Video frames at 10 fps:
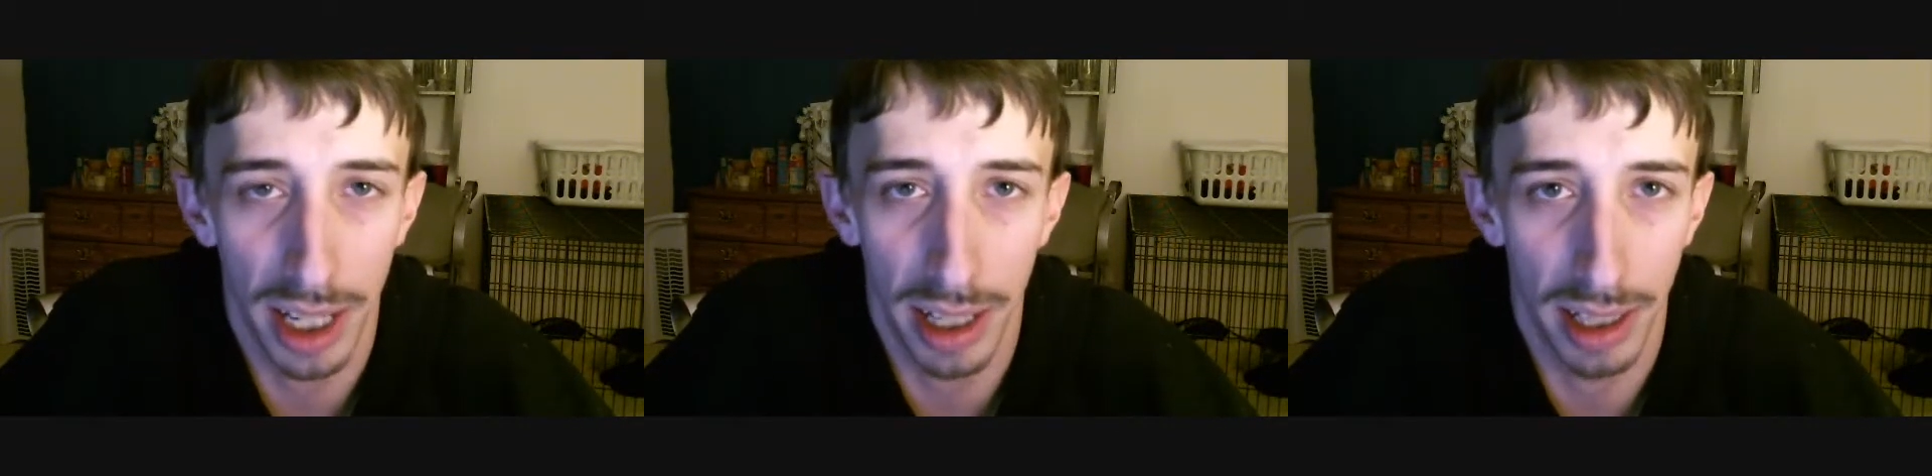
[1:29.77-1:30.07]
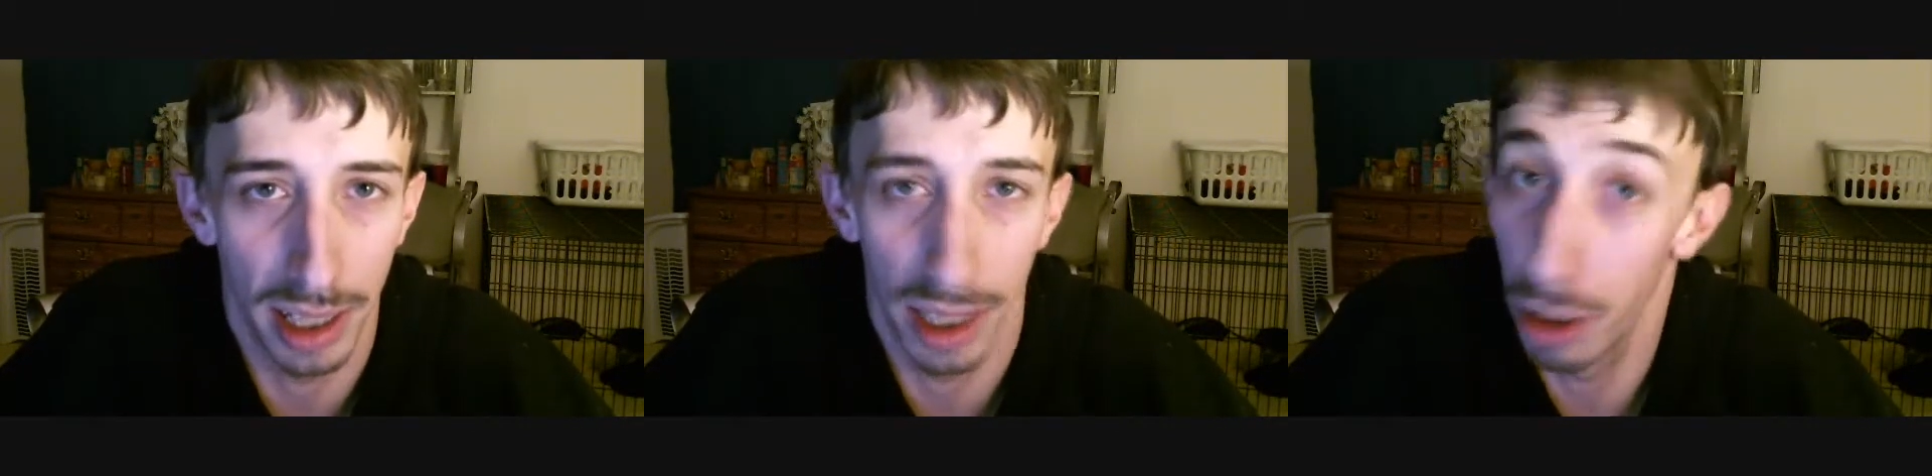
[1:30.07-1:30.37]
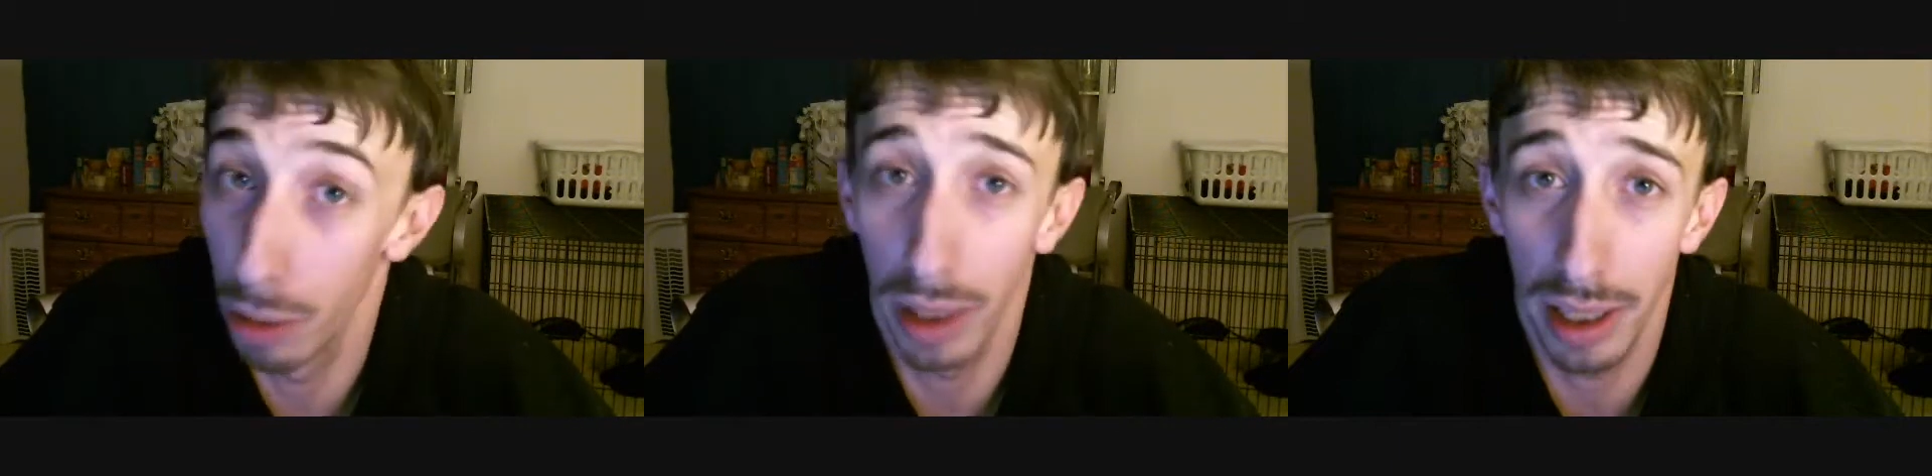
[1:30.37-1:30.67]
It didn't
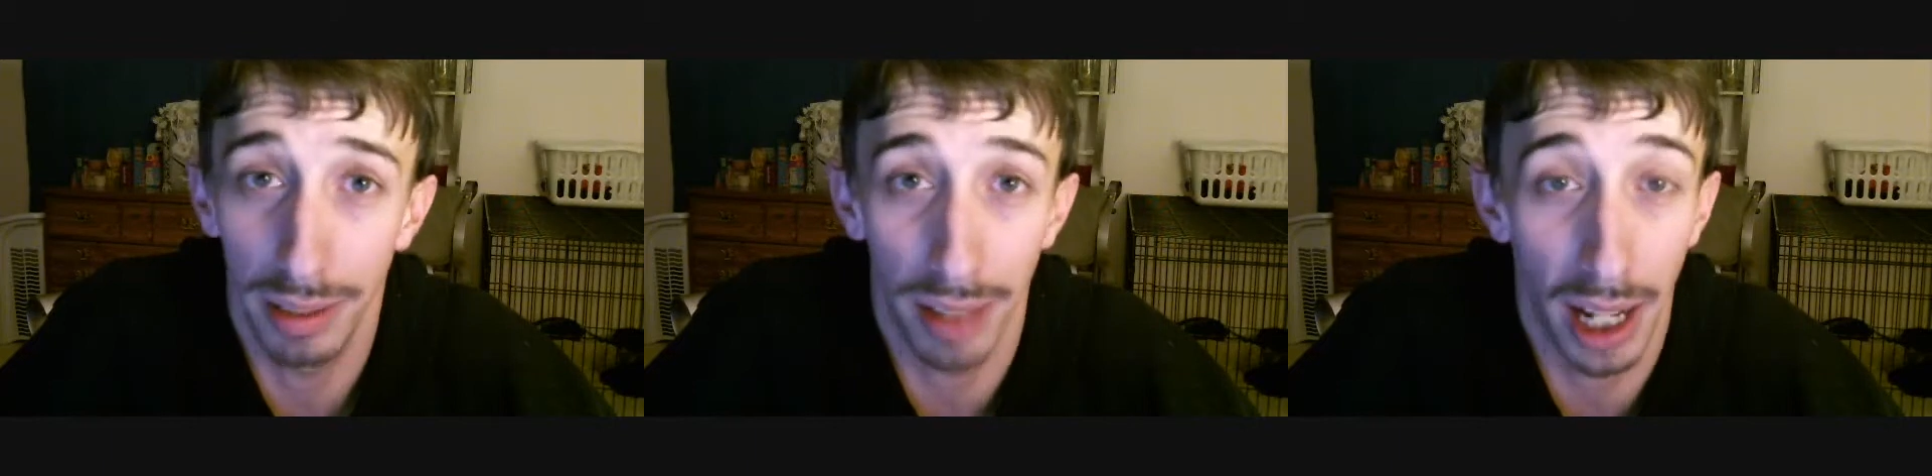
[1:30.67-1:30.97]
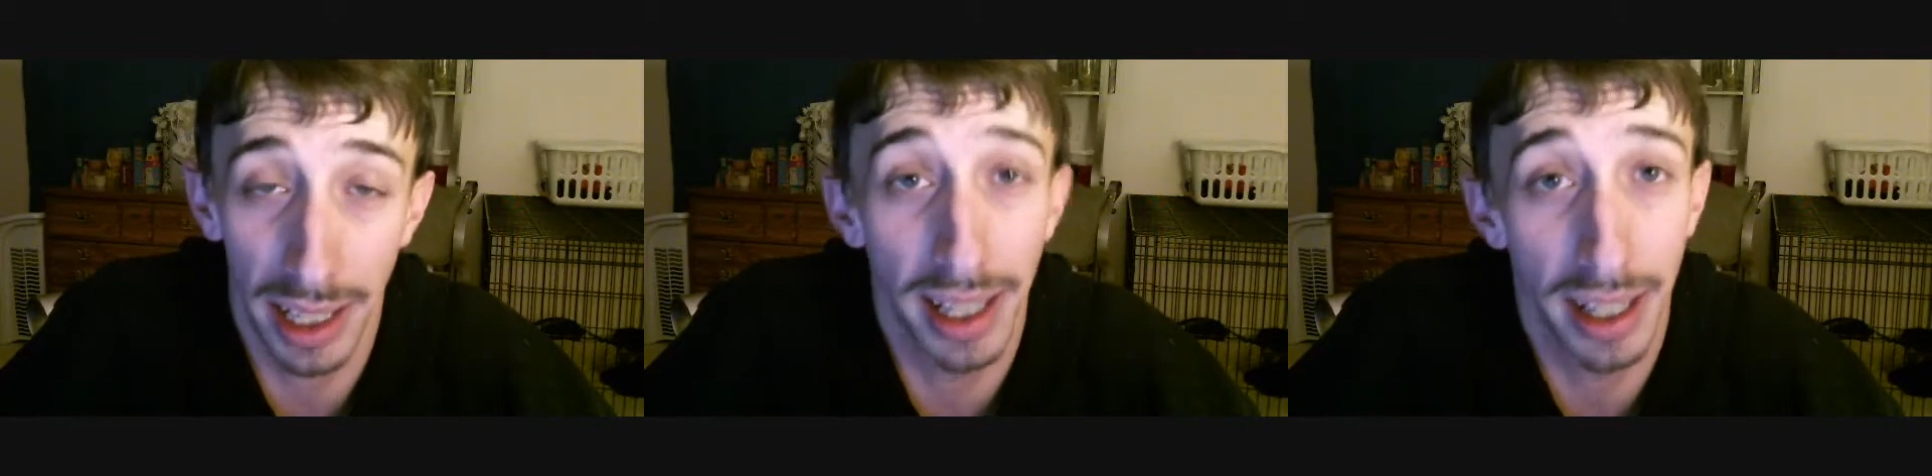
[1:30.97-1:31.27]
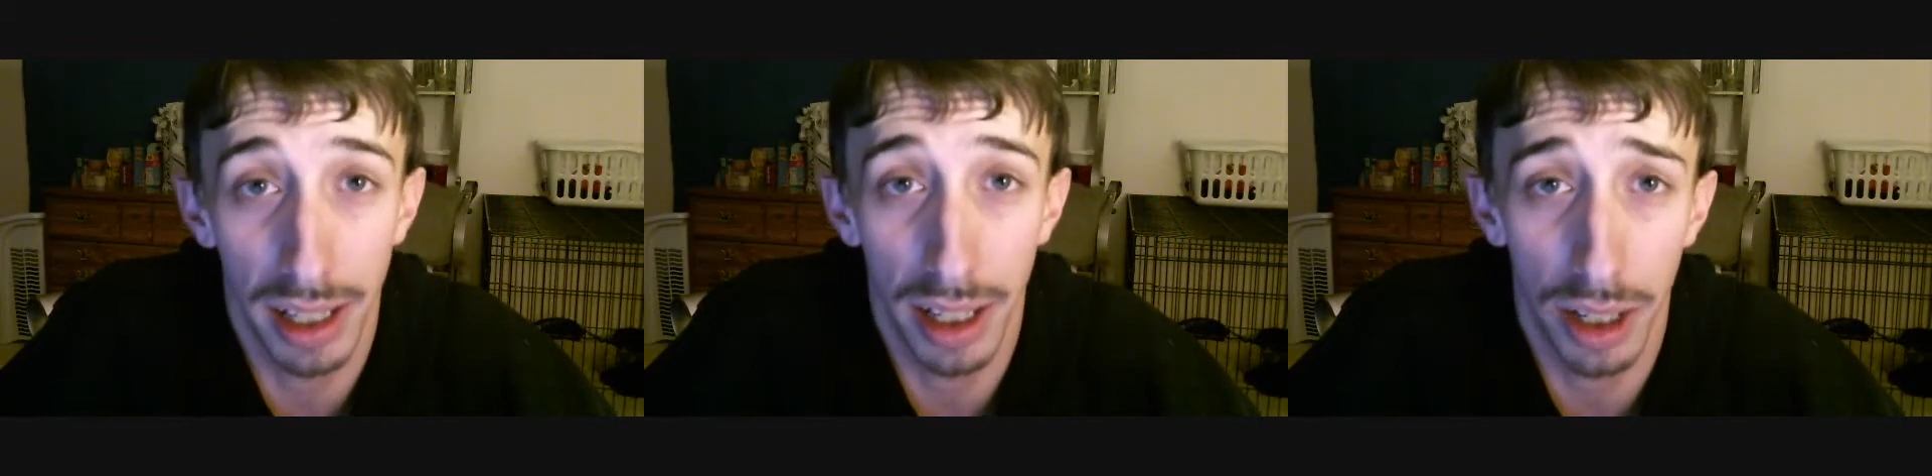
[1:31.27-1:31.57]
do what I
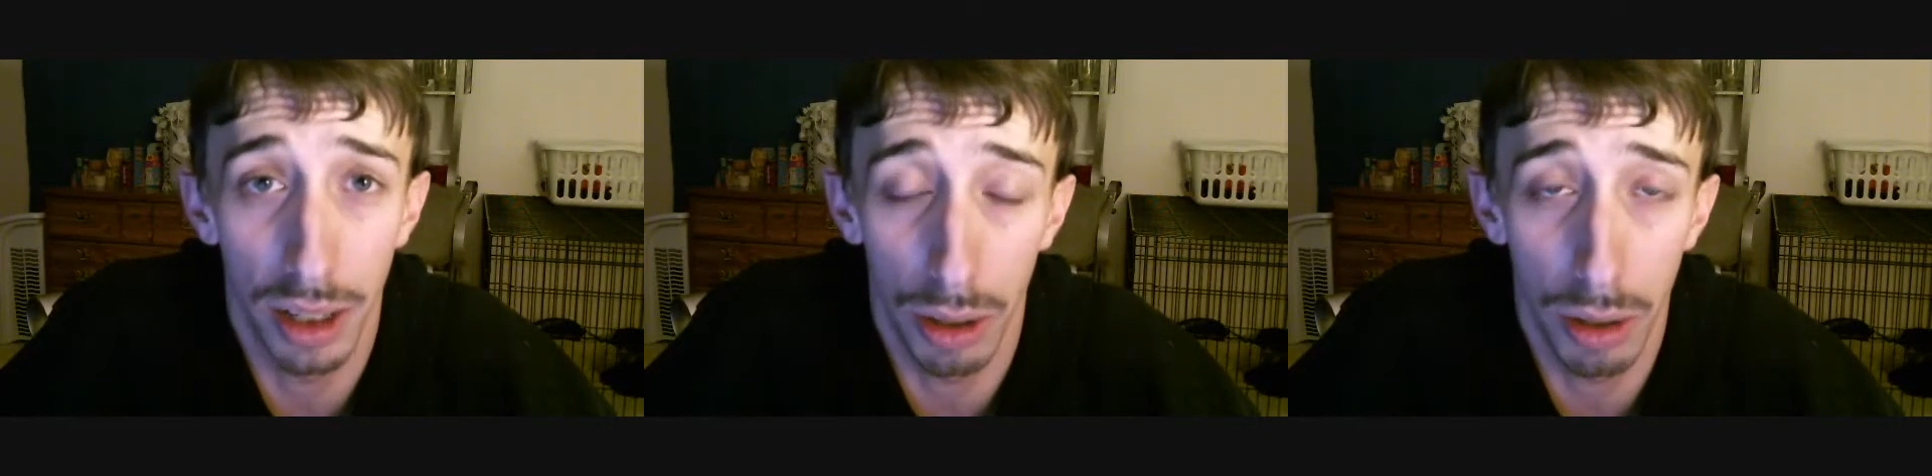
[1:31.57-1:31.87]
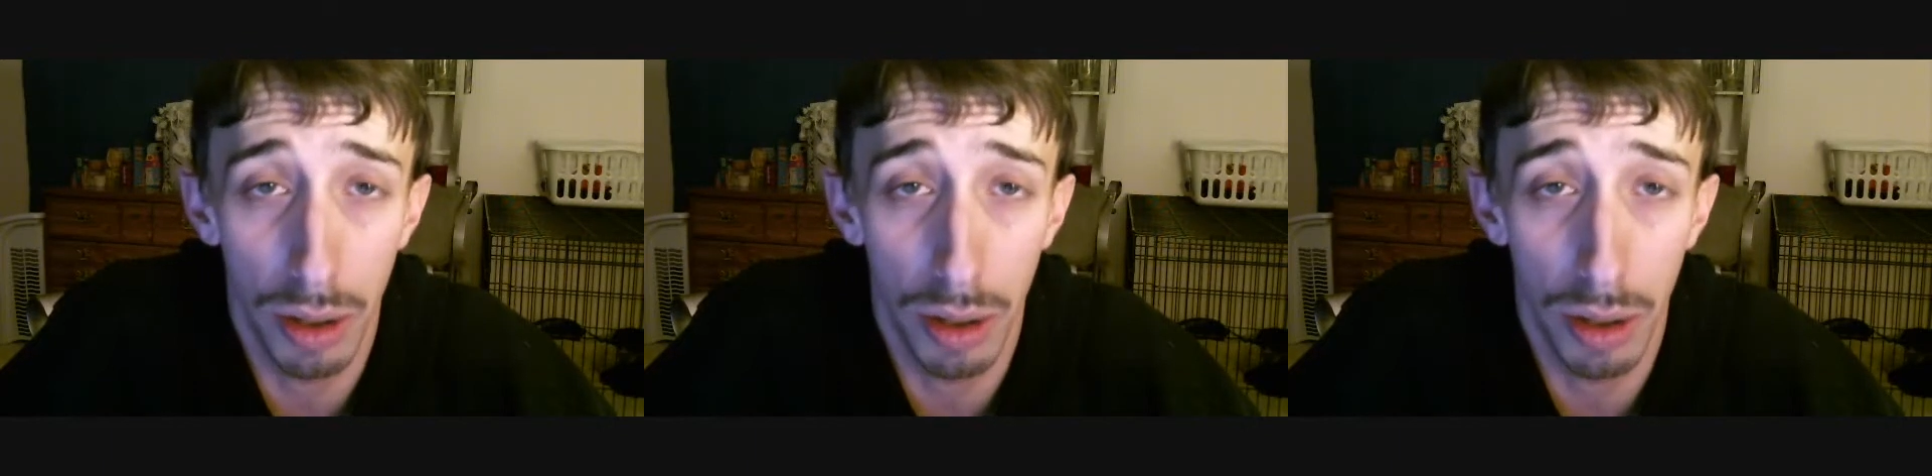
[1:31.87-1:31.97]
needed it to do,